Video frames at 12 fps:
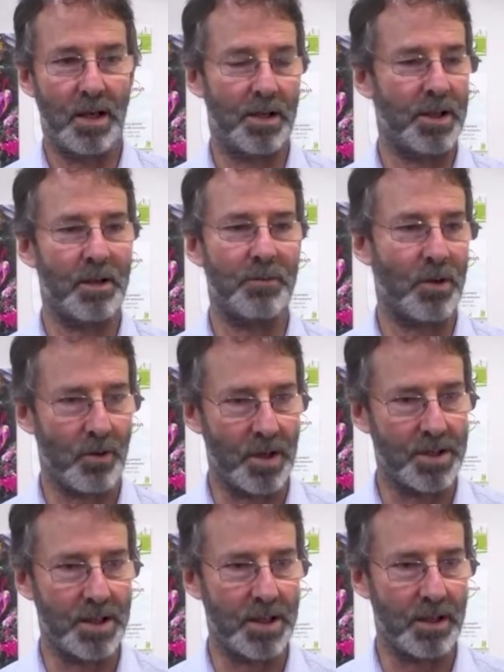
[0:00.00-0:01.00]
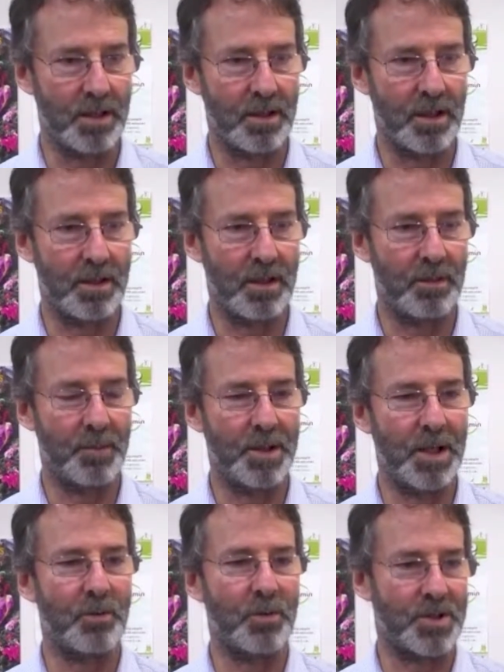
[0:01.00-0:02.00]
And they have no idea. And I
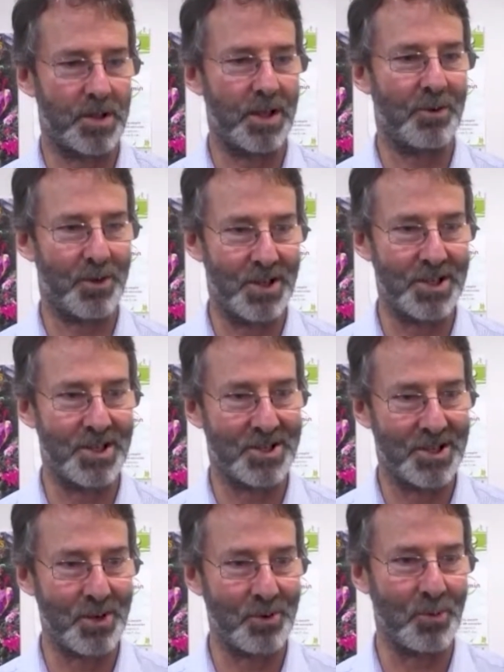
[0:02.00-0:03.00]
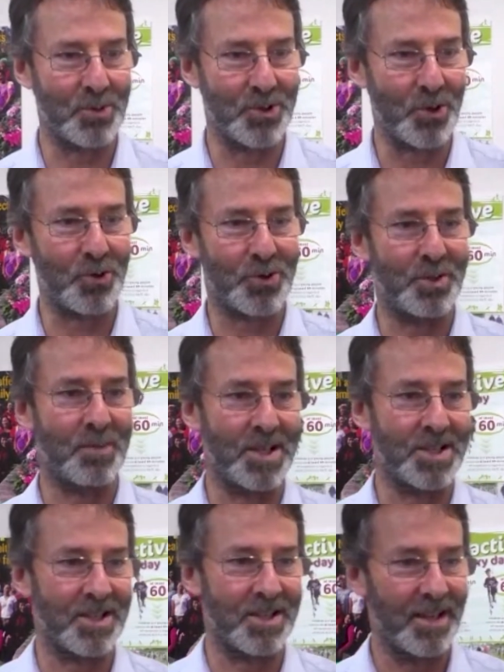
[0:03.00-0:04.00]
mean, that was a terrible shock to
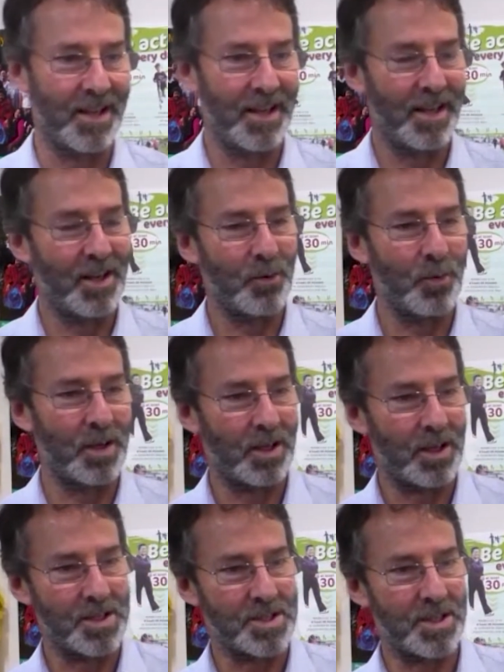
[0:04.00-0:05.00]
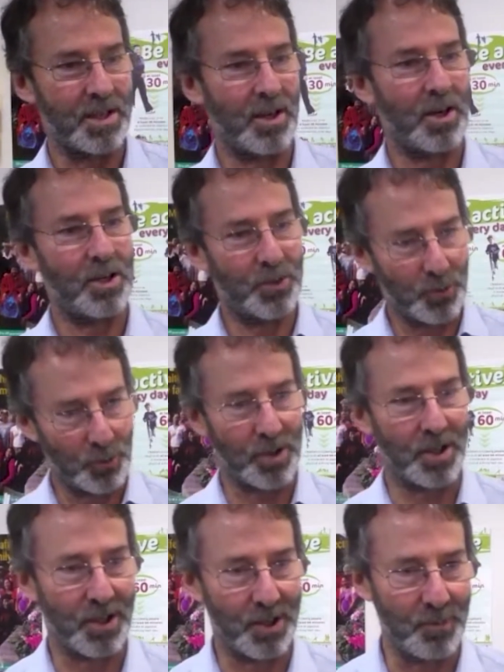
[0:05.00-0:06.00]
me to realise that I thought
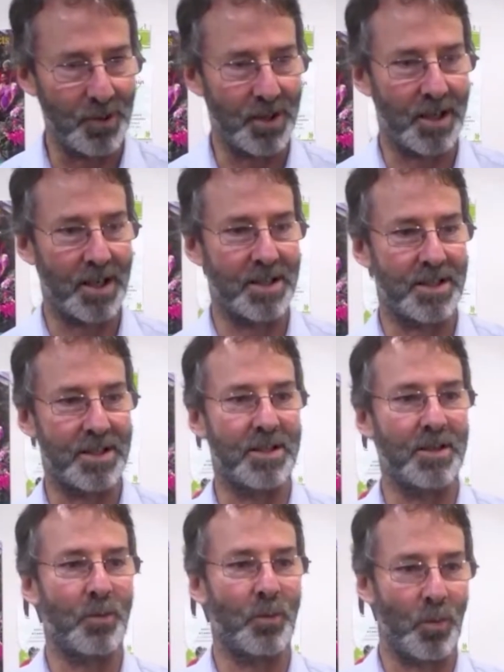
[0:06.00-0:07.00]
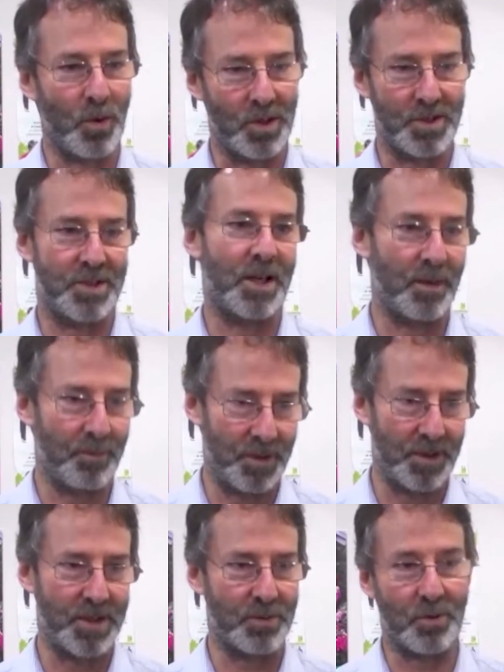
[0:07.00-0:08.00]
I communicated what
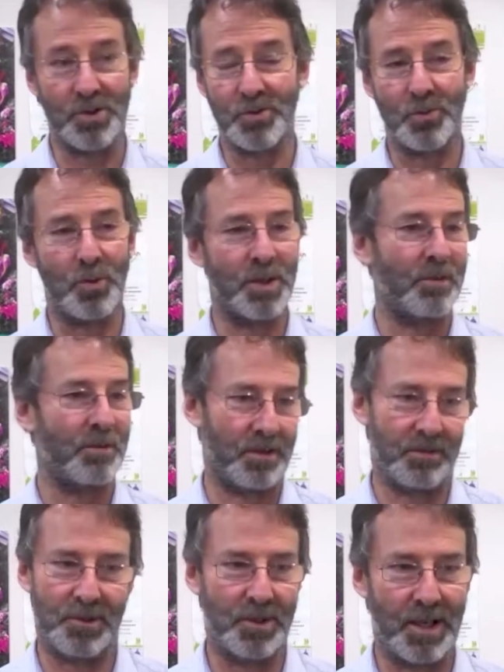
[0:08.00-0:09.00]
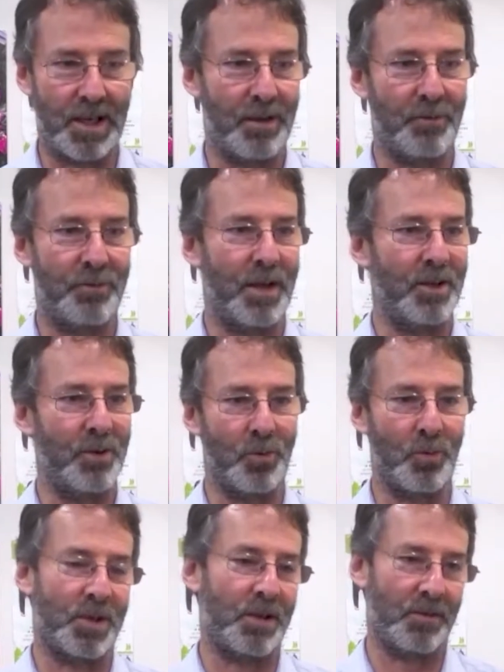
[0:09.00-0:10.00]
diabetes was, or whatever, heart failure
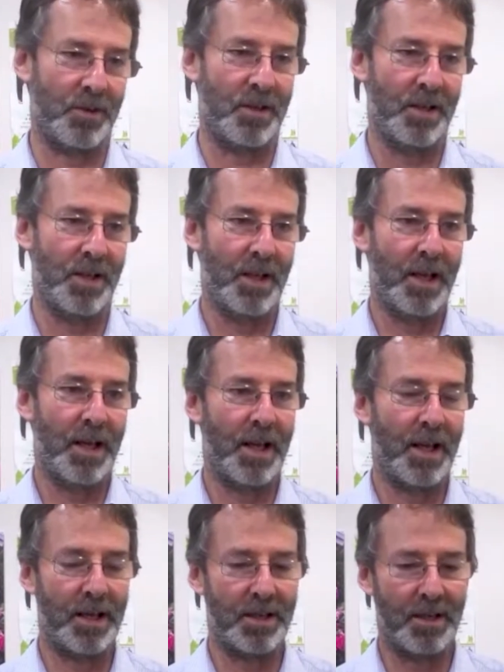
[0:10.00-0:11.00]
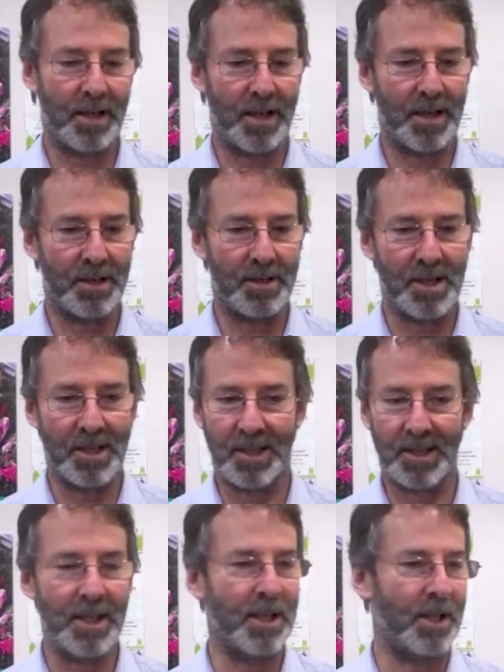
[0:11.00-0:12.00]
or whatever,
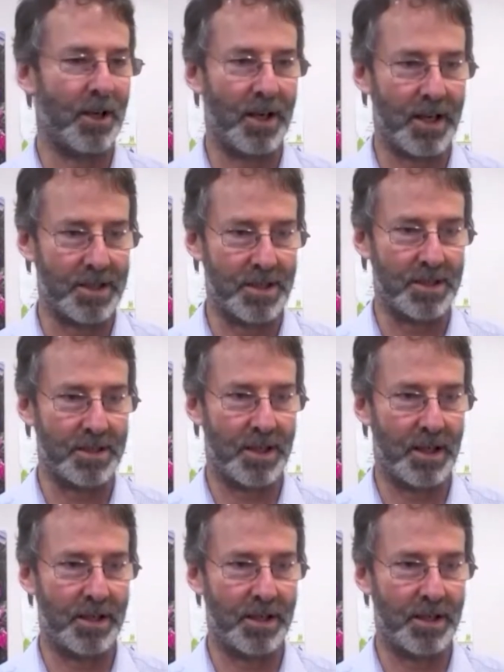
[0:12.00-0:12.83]
and clearly I hadn't.